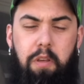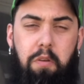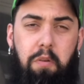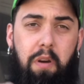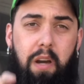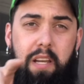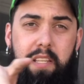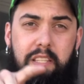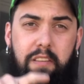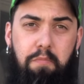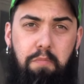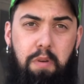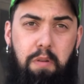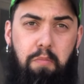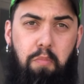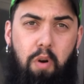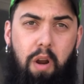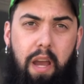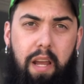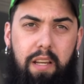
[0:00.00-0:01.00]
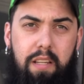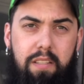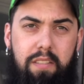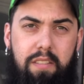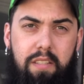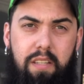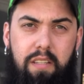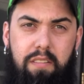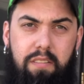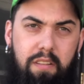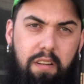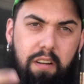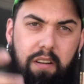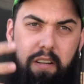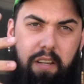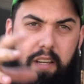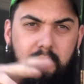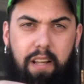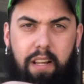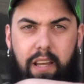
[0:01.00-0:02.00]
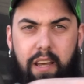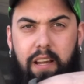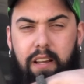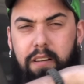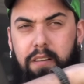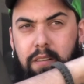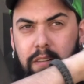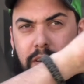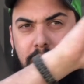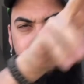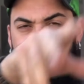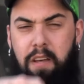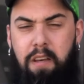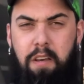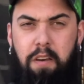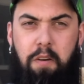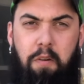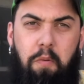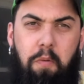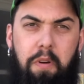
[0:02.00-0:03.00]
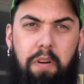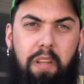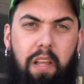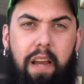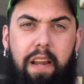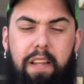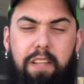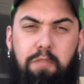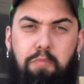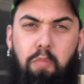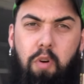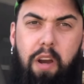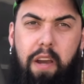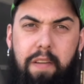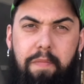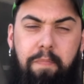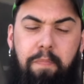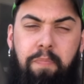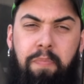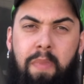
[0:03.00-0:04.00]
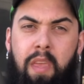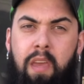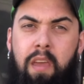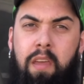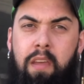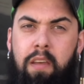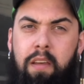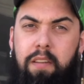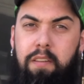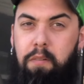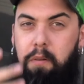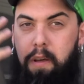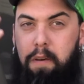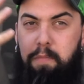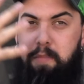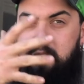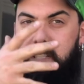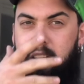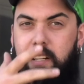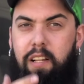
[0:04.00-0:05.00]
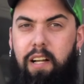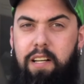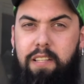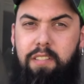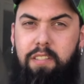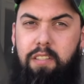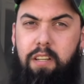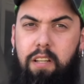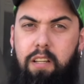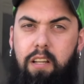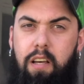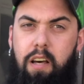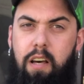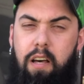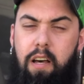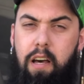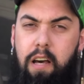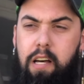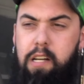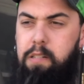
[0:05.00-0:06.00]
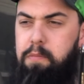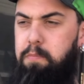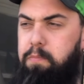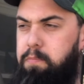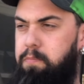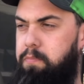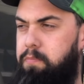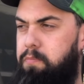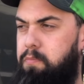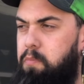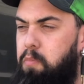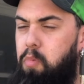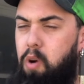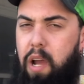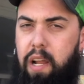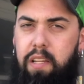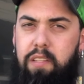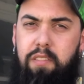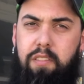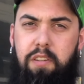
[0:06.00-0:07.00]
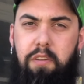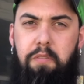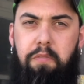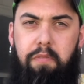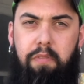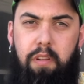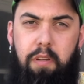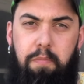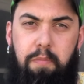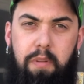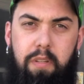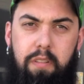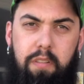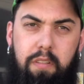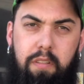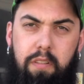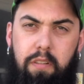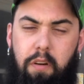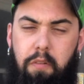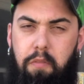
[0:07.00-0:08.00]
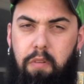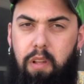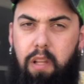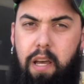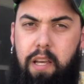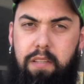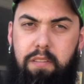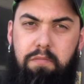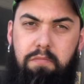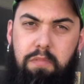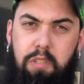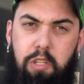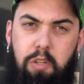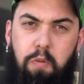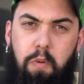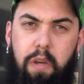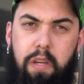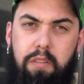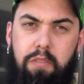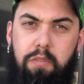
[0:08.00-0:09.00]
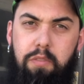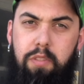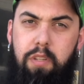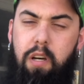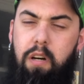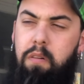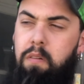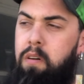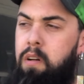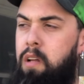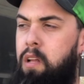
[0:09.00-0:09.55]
you guys have been practicing. Sorry, I got a weird light. It's bright. Don't have my sunglasses on. Practicing your flipping over the last 2 weeks or so.